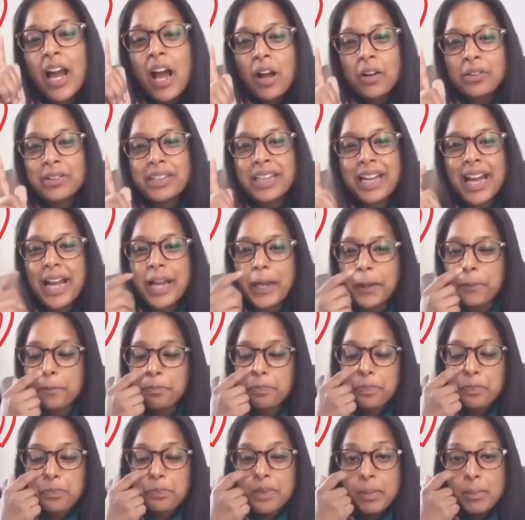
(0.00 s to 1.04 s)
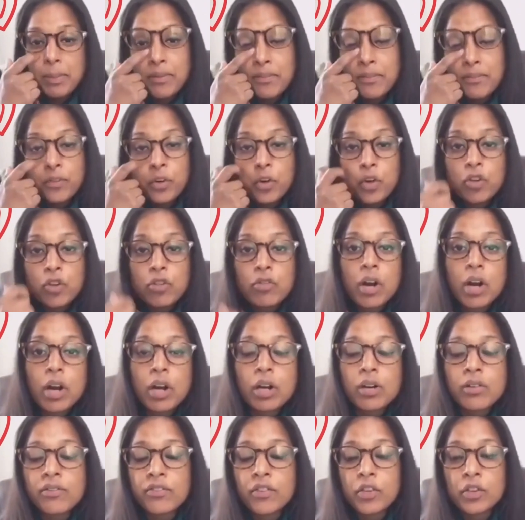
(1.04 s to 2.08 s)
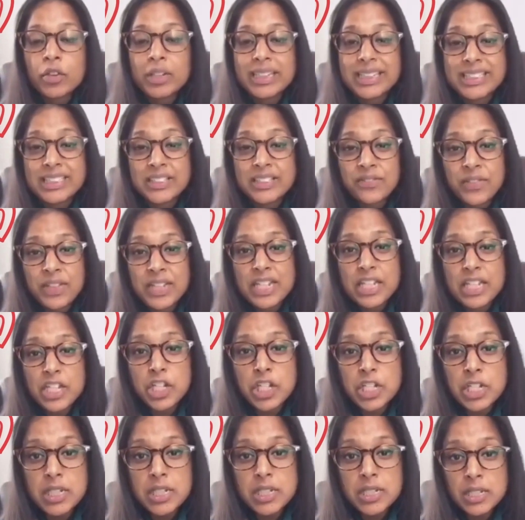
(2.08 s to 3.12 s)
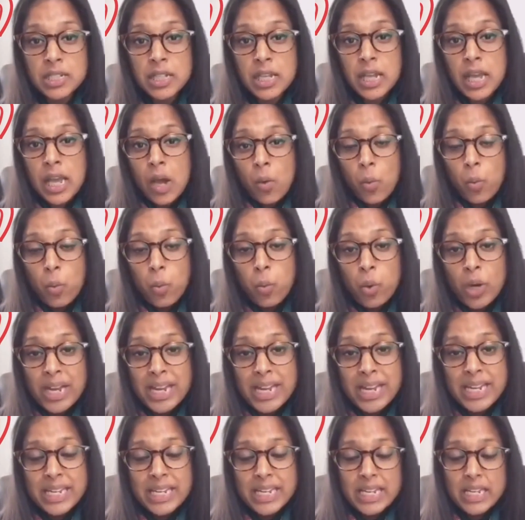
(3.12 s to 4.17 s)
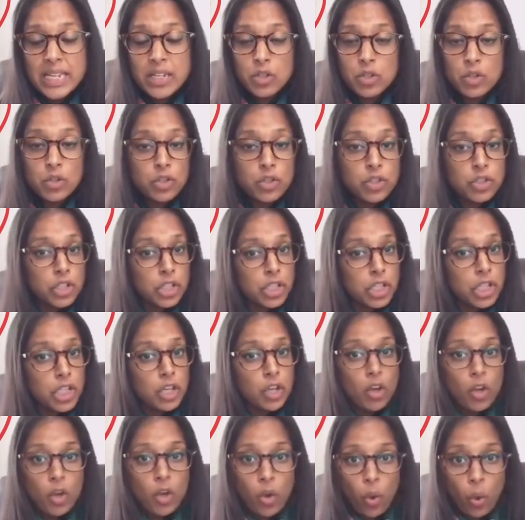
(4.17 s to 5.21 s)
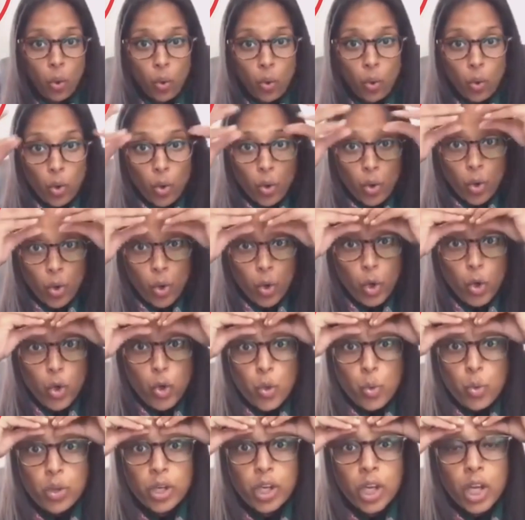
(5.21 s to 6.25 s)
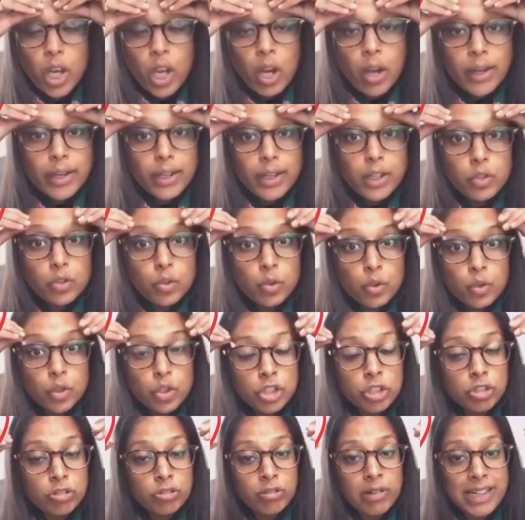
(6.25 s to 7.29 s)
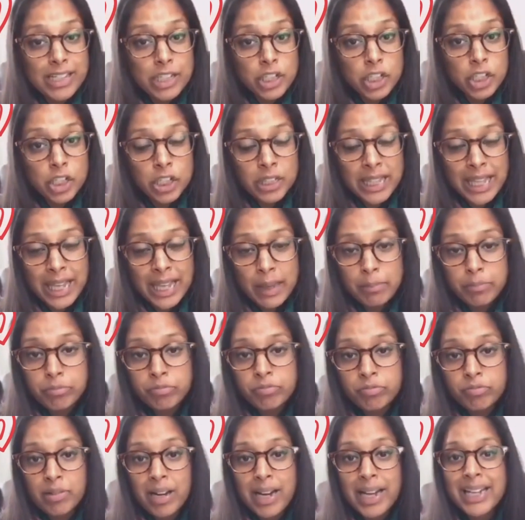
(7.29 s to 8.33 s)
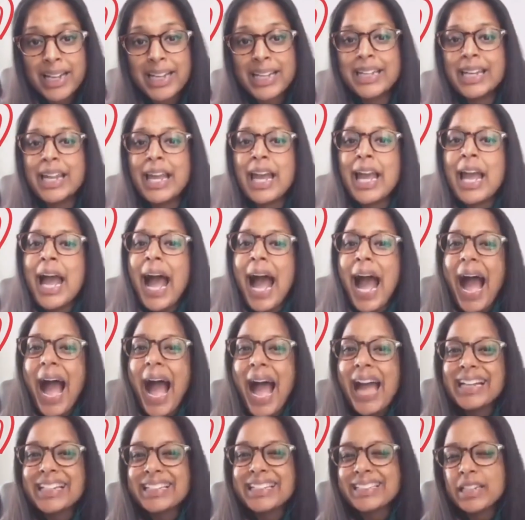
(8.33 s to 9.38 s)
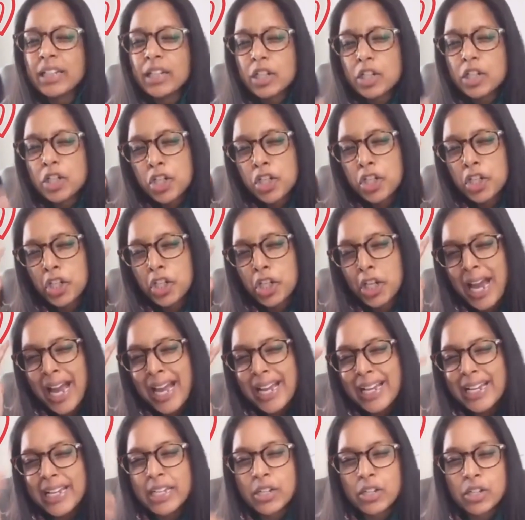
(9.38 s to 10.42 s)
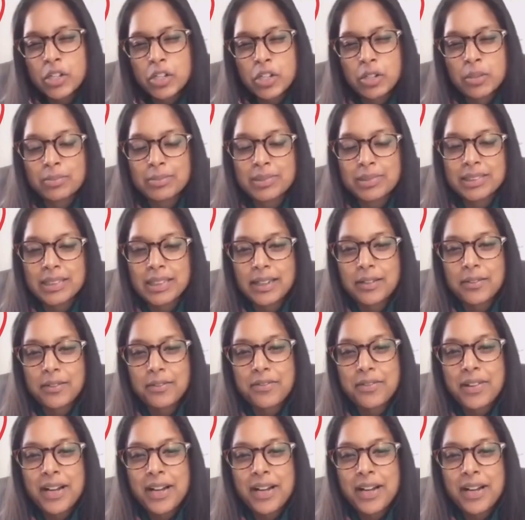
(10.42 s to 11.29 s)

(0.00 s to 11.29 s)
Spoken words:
Okay, before our phonics finishes, we need to see who would like to stretch their brain and challenge themselves.